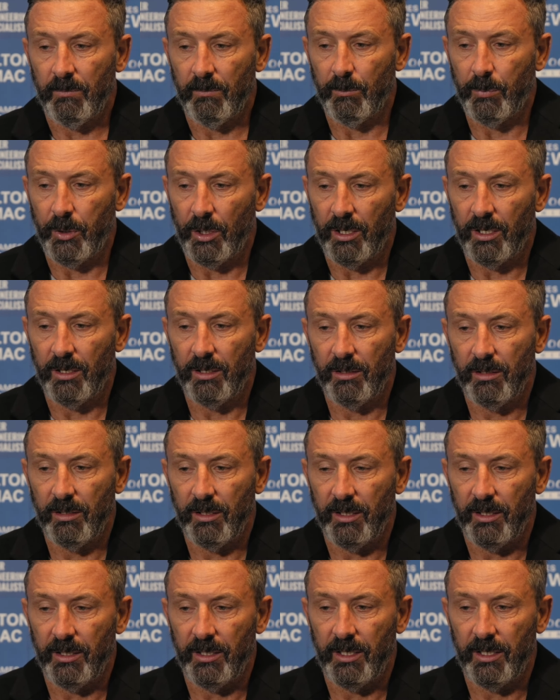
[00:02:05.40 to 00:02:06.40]
but
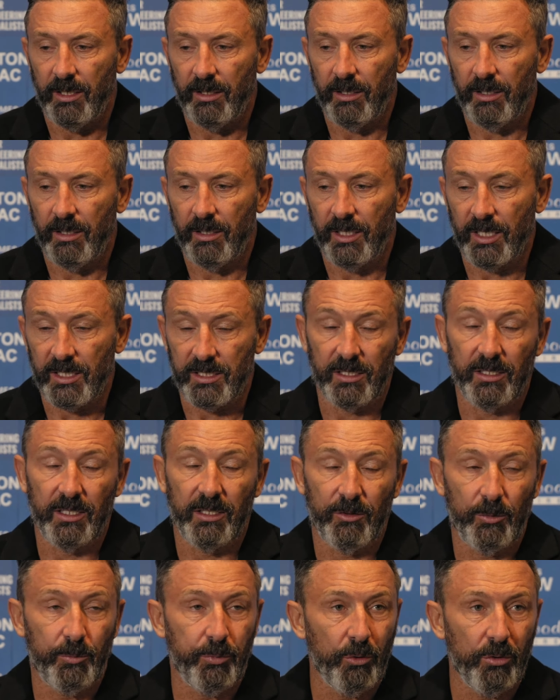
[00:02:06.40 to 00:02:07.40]

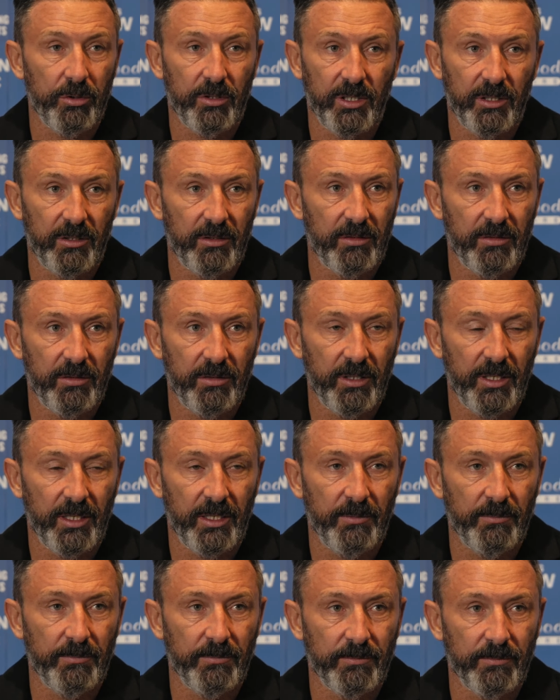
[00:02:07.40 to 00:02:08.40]
yesterday reported
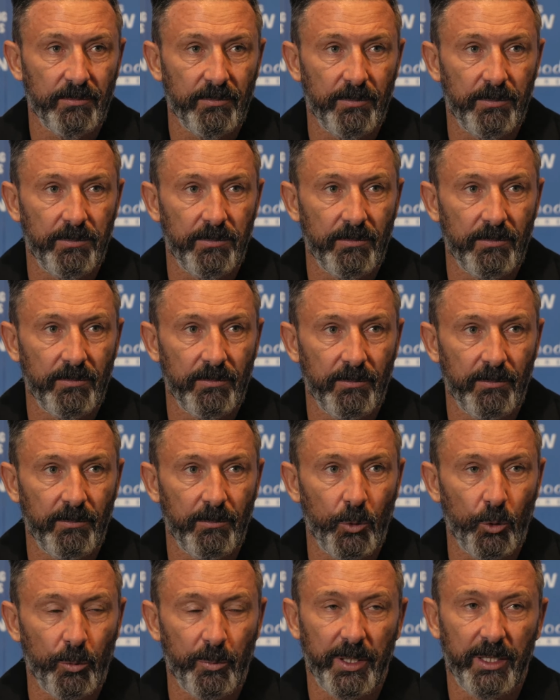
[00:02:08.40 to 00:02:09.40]

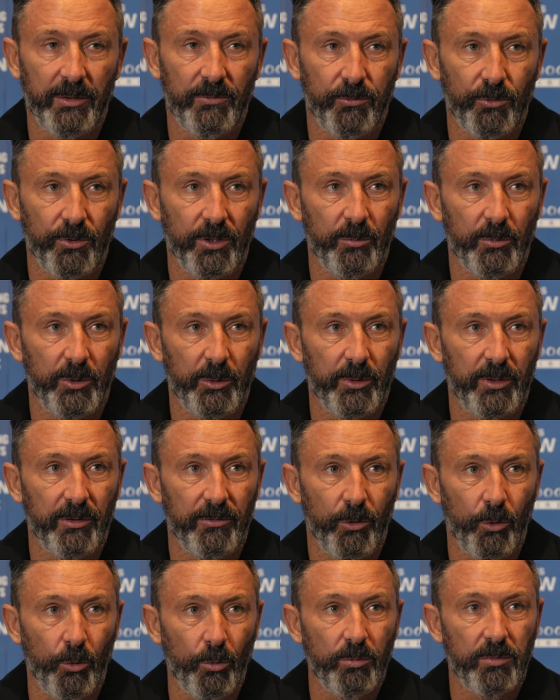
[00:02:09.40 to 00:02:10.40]
more painful than we would
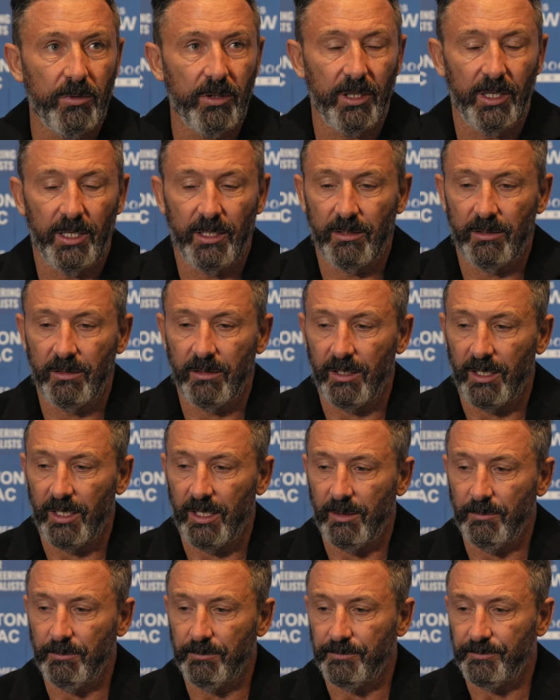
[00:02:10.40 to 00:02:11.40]
have hoped, and
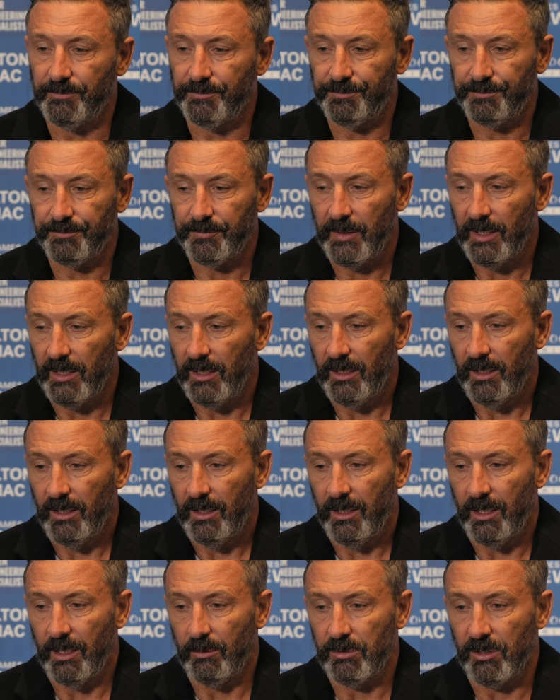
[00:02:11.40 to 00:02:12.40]

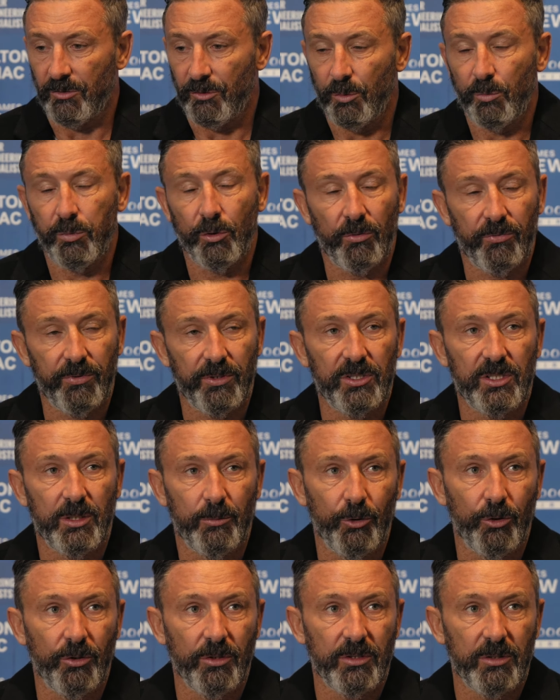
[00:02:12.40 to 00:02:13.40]
it was a real blow for us, to
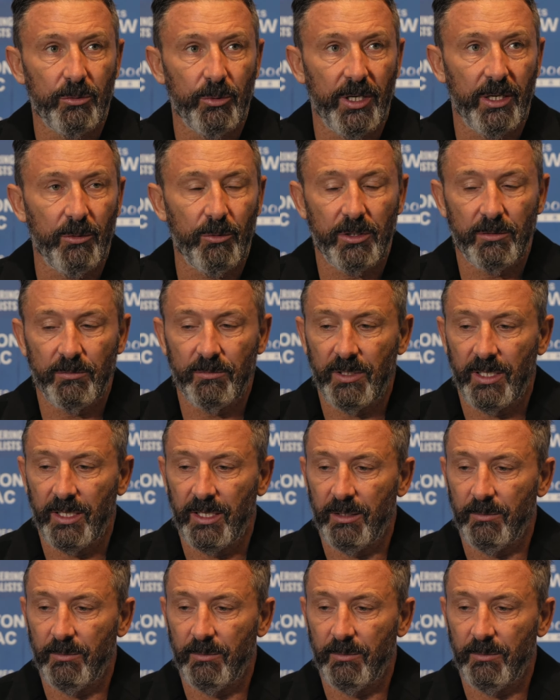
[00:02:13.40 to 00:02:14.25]
be honest, with that one.